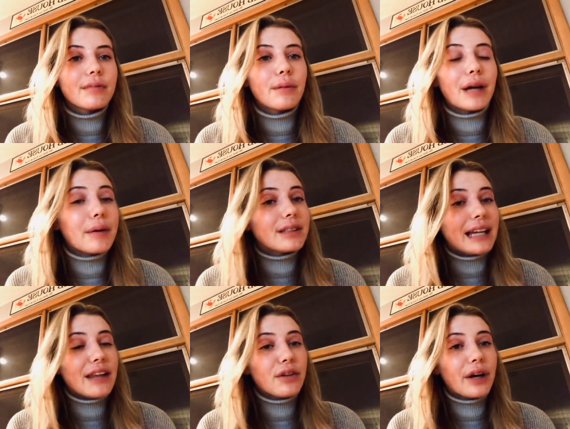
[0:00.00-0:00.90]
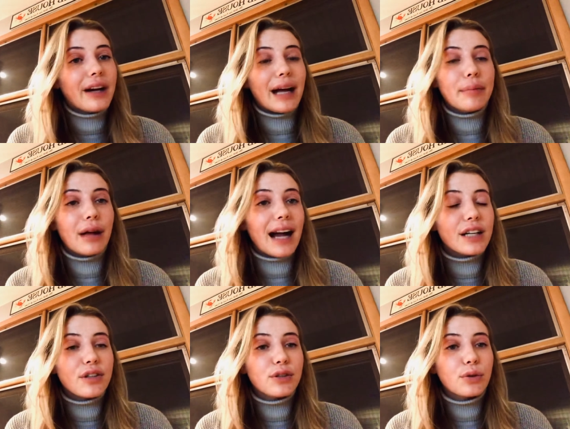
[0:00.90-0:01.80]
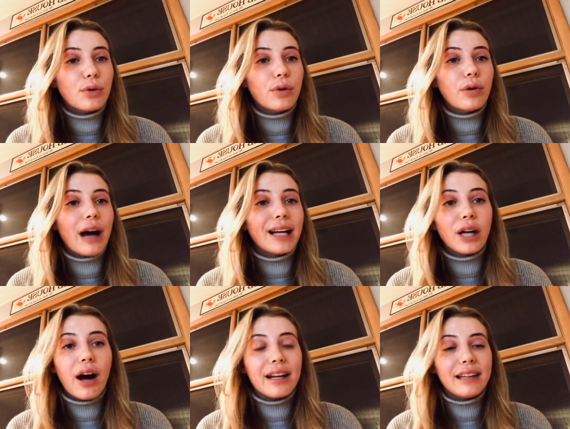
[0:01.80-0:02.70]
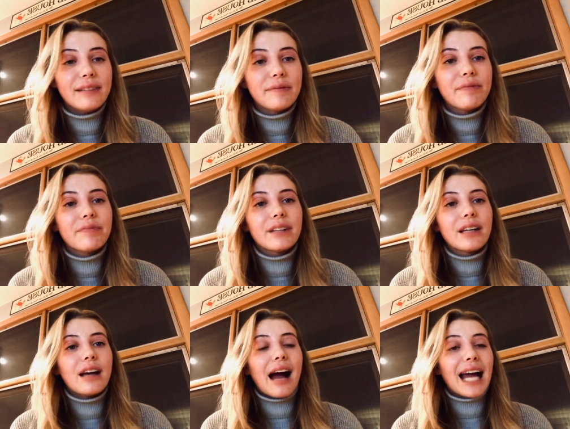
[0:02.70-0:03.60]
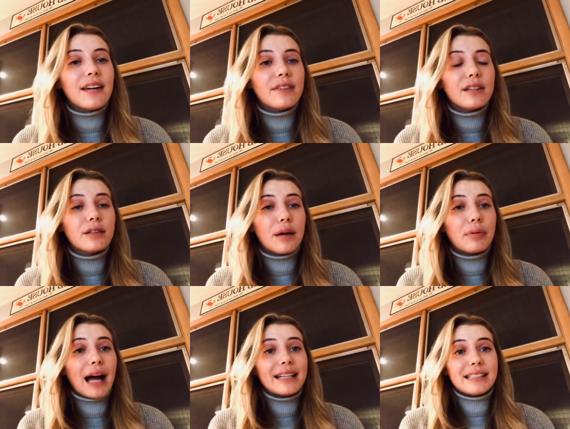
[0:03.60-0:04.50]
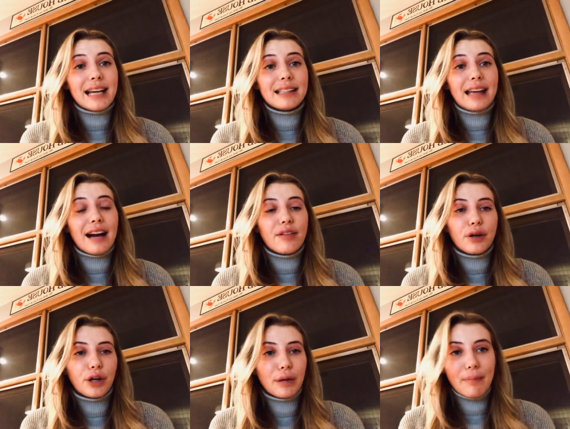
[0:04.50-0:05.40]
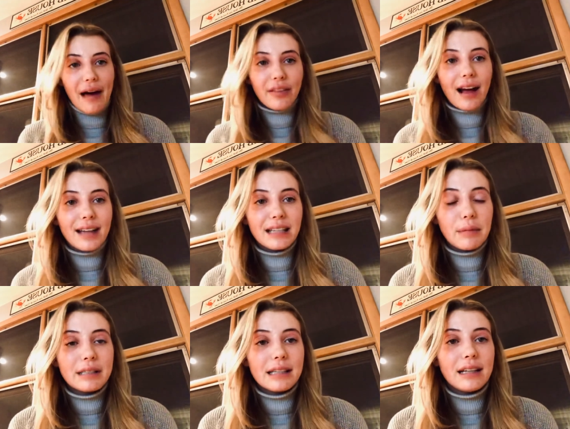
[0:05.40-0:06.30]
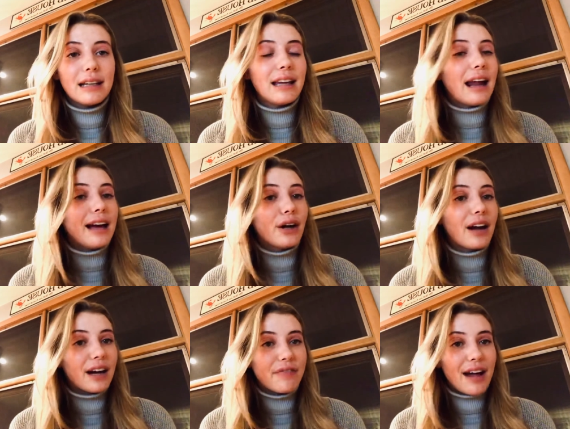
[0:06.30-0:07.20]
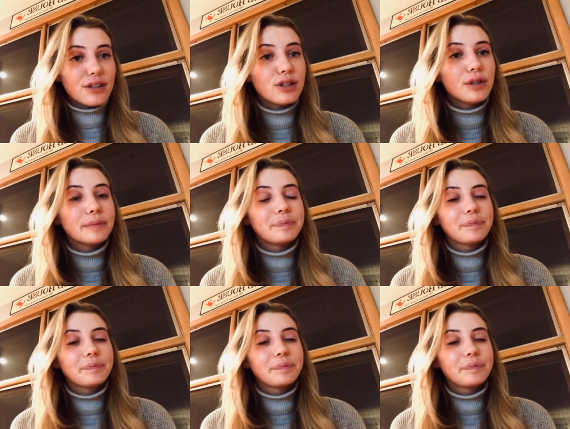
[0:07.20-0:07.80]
When I was in eighth grade, I applied to the school, I got in. I even applied to test out of the current math class I was in, and I got out of that too.